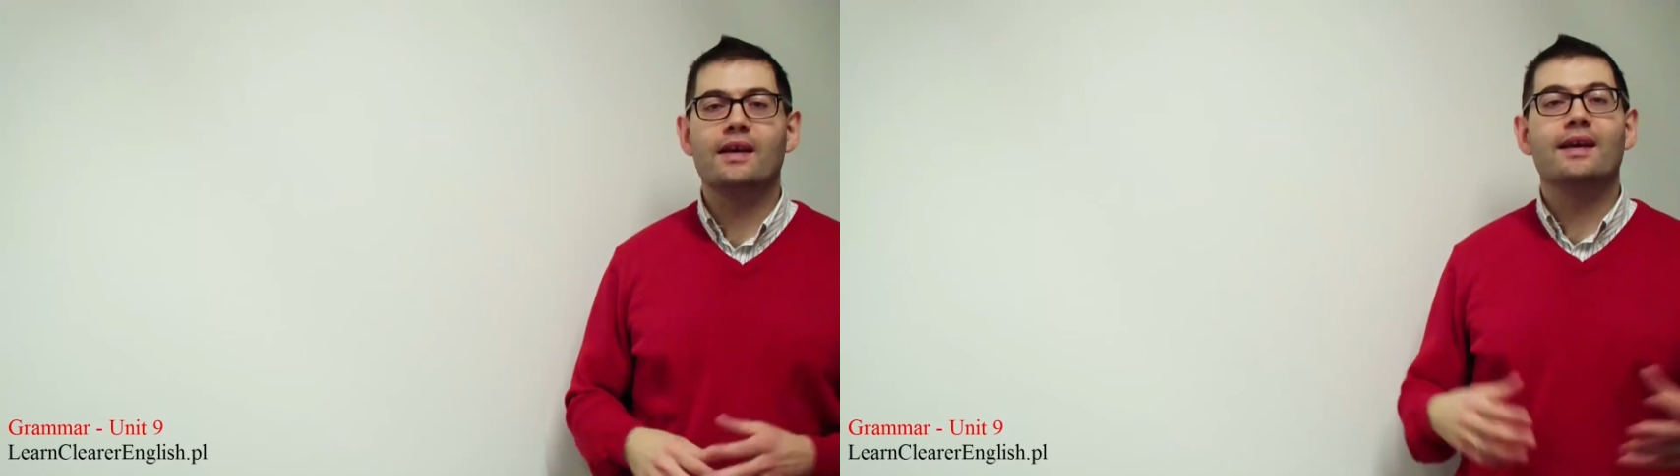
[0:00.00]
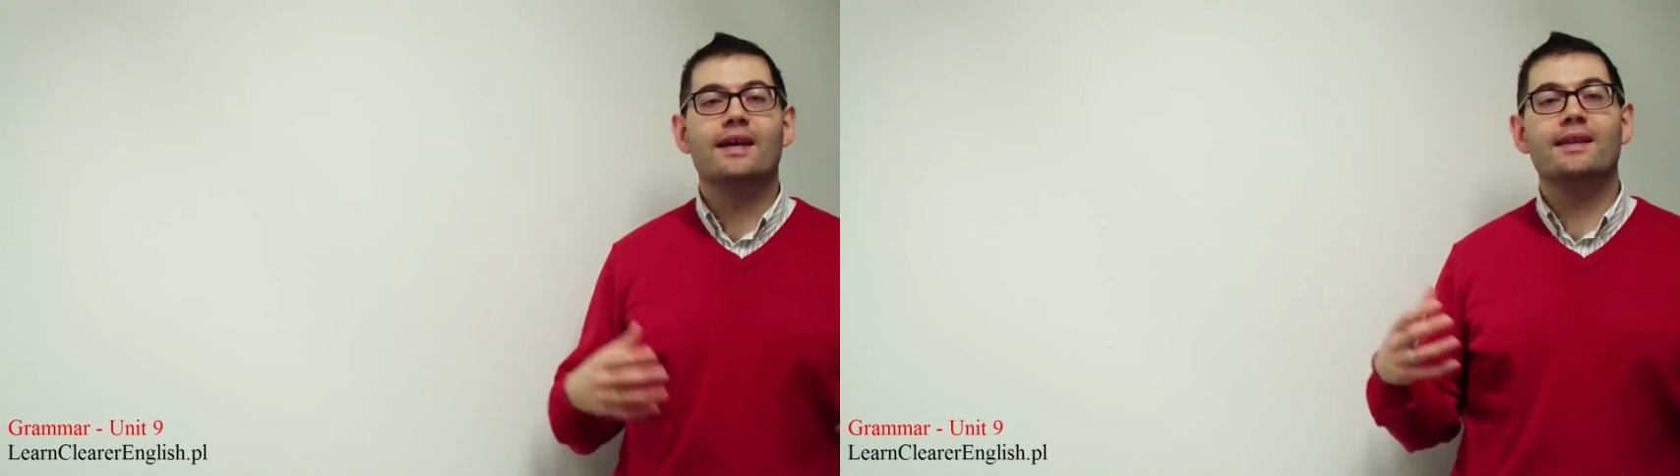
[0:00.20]

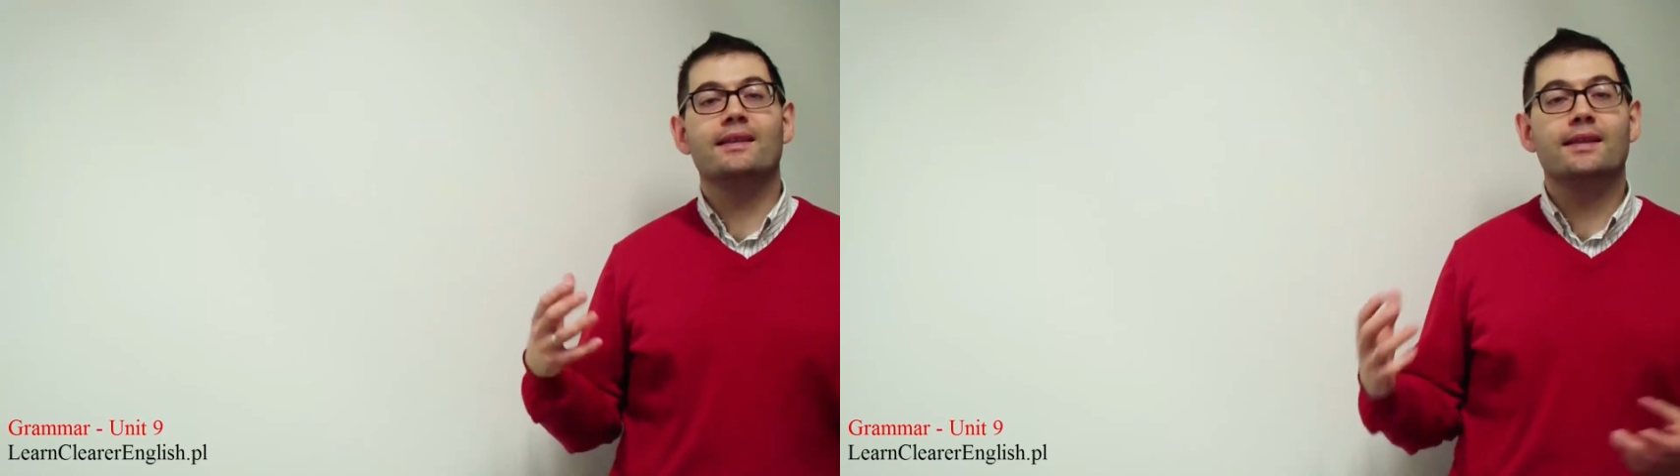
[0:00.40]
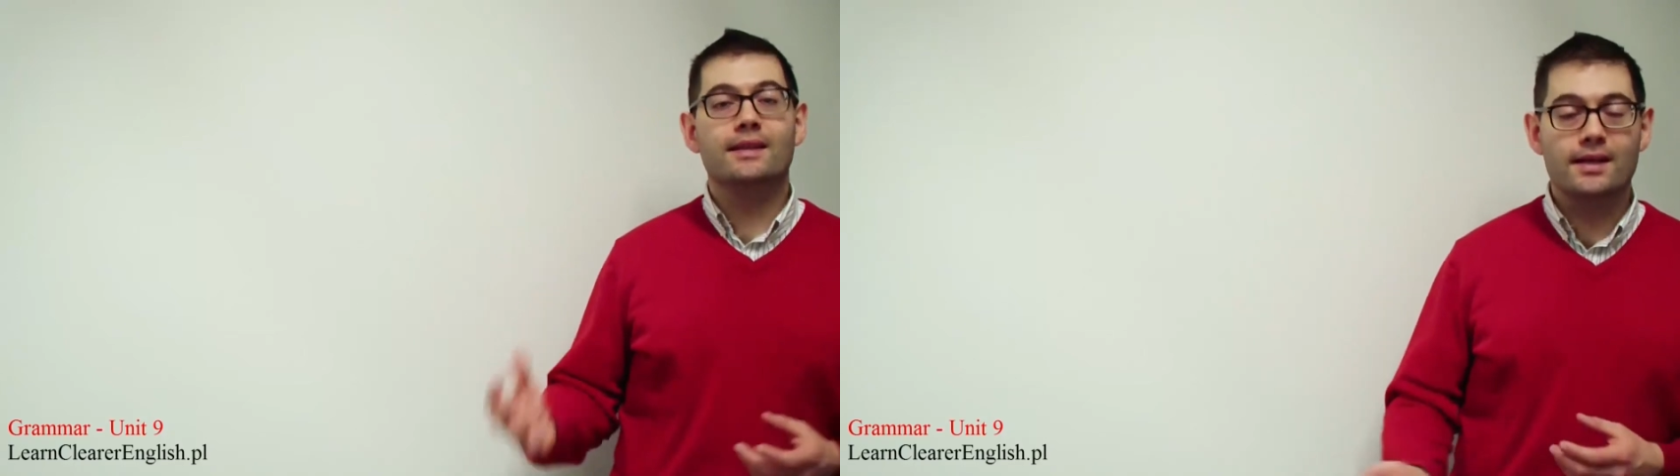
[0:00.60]
In the
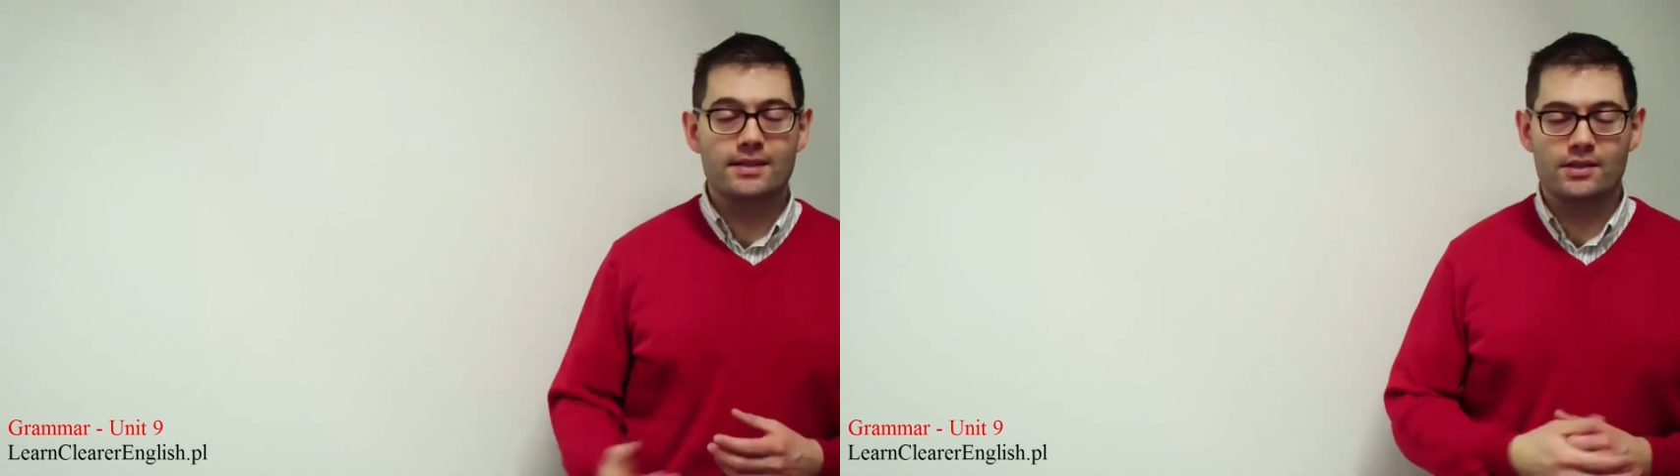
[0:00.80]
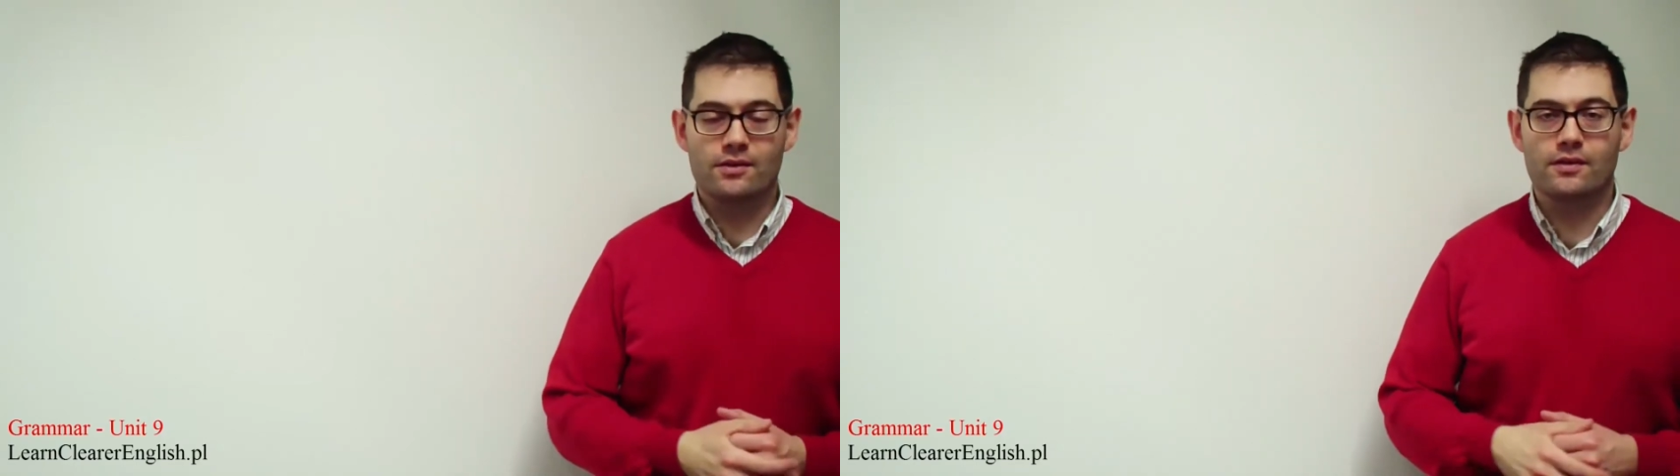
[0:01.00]

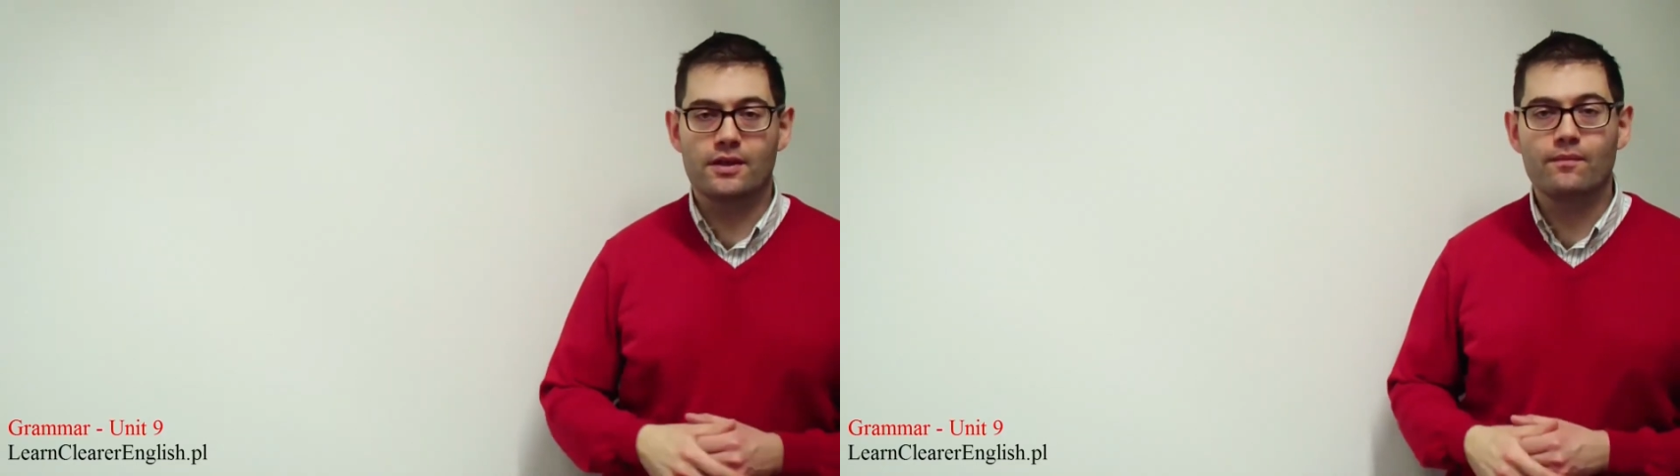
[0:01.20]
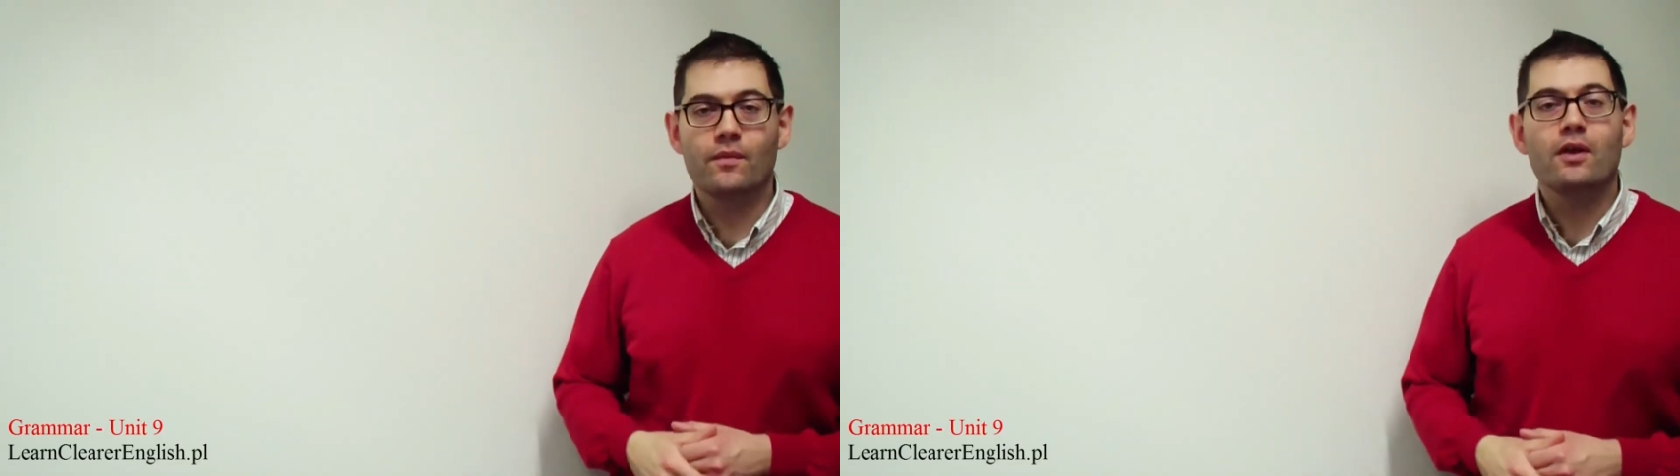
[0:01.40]
last unit,